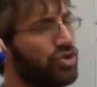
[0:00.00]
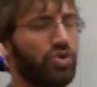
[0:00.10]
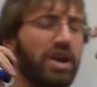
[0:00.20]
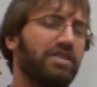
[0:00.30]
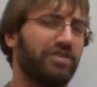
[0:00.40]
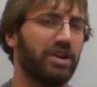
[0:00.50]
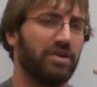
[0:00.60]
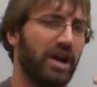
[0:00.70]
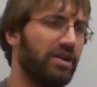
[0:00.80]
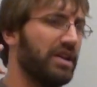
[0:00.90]
you're trying to
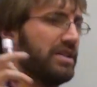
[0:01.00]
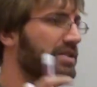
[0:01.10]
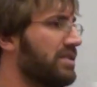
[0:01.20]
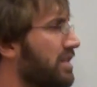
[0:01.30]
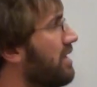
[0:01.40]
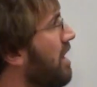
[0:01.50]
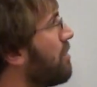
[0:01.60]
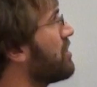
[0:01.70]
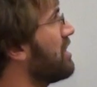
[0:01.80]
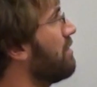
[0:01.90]
figure out is the
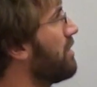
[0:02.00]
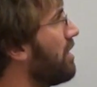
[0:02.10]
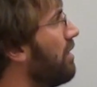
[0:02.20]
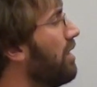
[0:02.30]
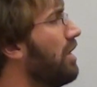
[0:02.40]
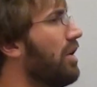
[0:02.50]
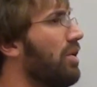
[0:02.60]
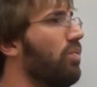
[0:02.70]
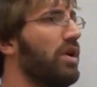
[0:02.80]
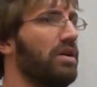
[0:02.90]
numbers in the middle.
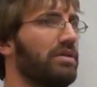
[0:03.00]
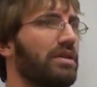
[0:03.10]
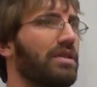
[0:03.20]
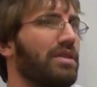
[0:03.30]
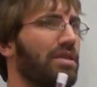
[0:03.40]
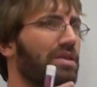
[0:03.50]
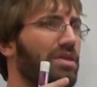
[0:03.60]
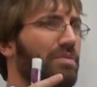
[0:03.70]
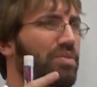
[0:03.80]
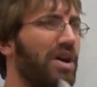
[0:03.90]
Well,
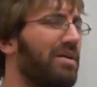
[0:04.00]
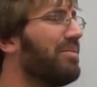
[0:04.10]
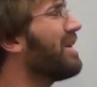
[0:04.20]
the problem